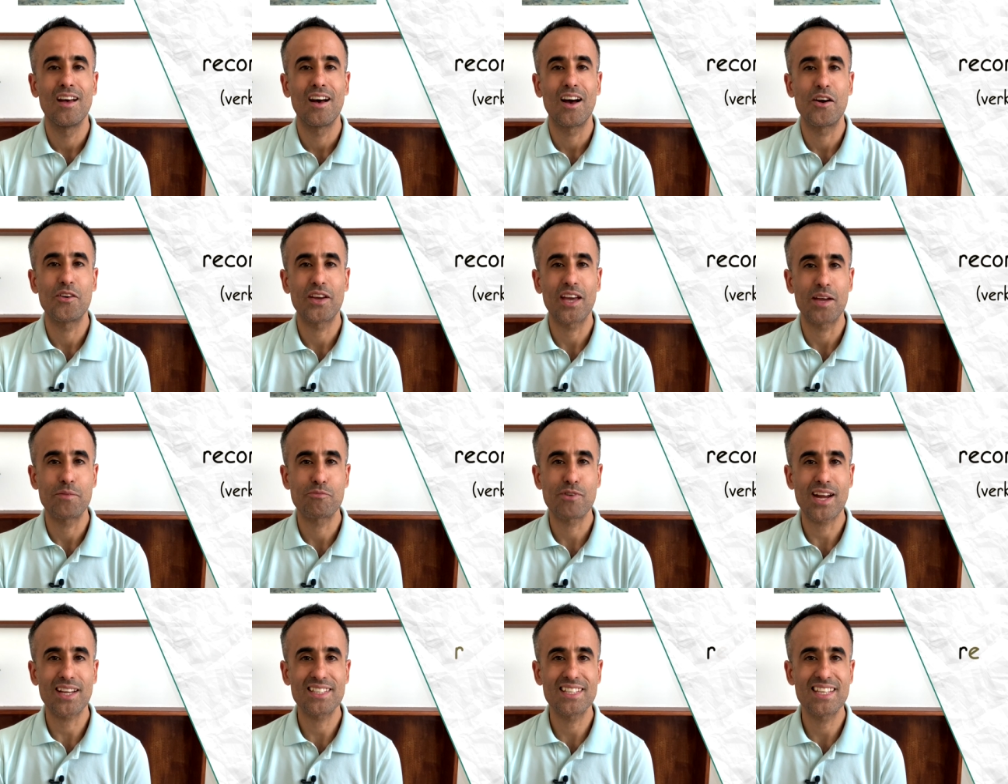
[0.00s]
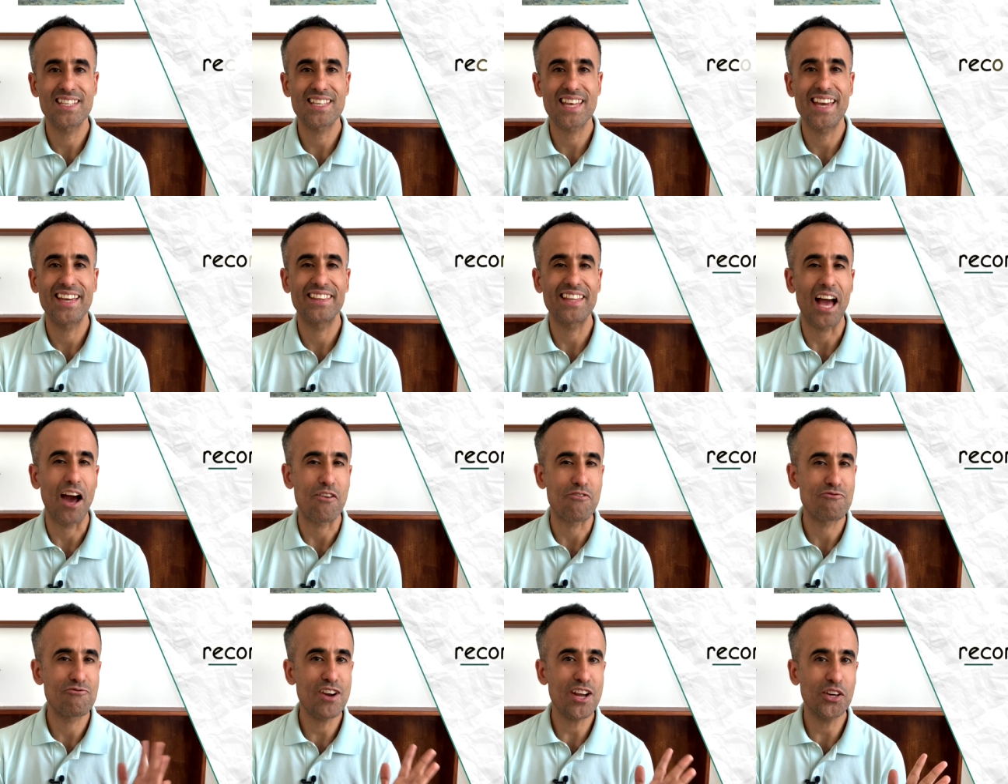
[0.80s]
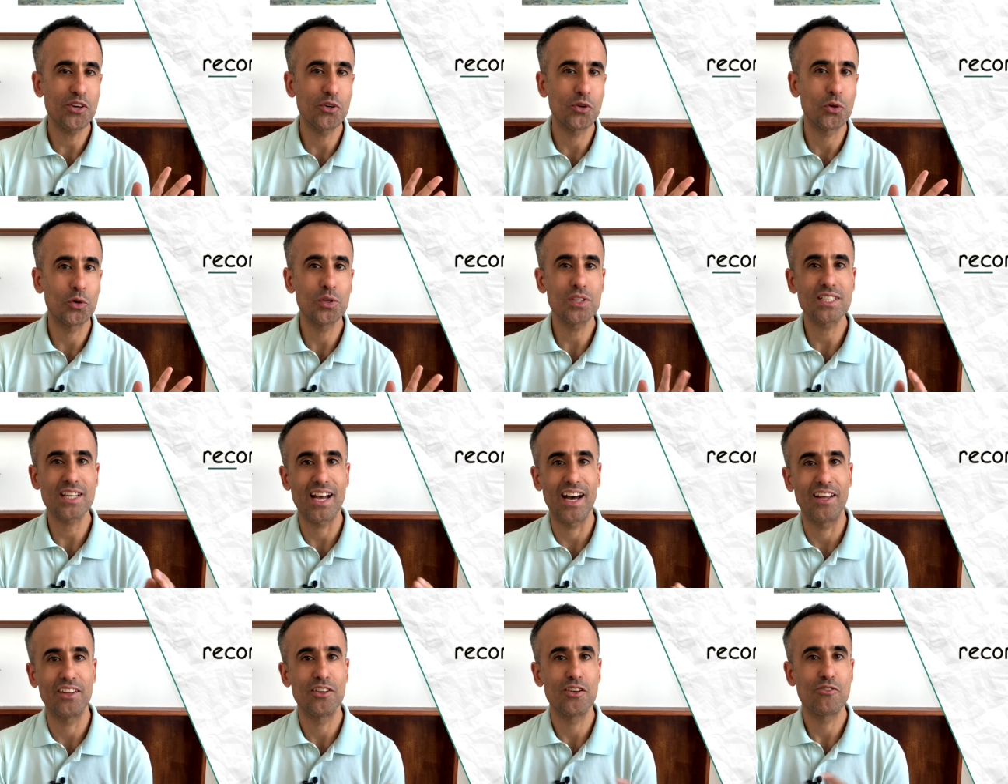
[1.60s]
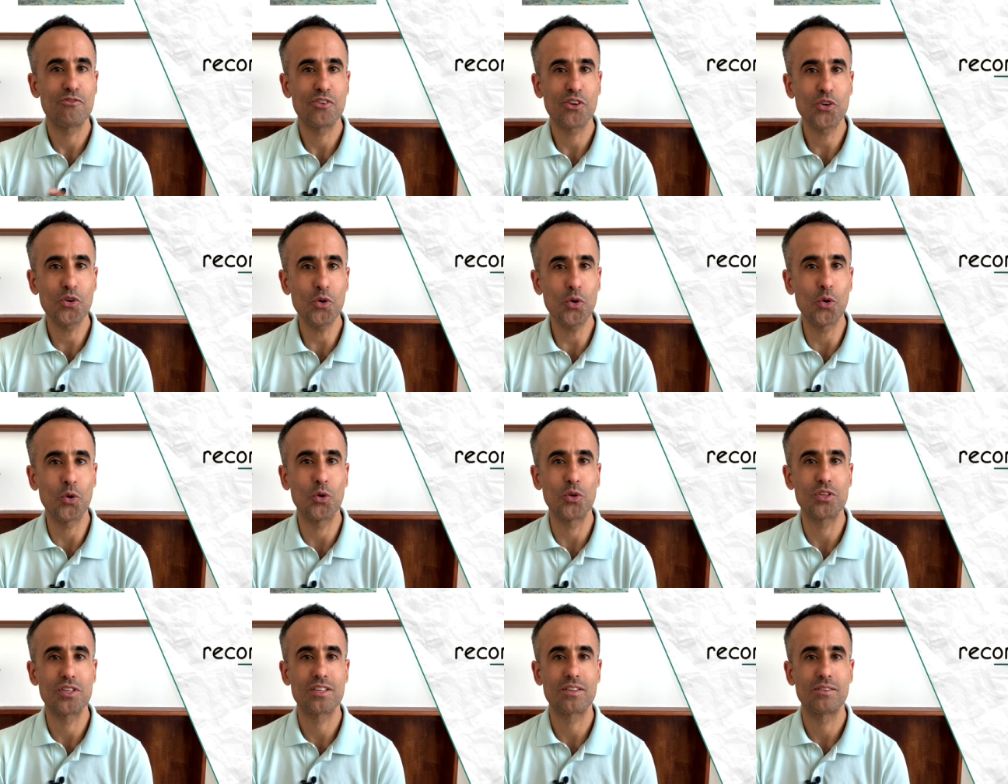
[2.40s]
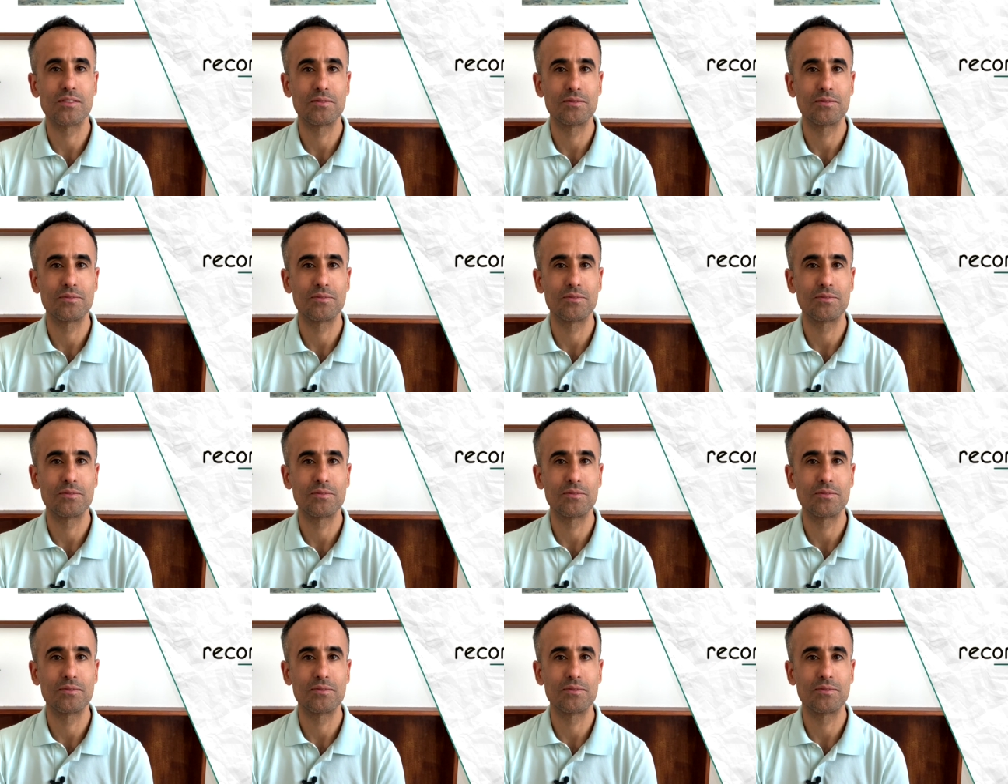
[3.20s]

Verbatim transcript: Okay, practice saying that record and record.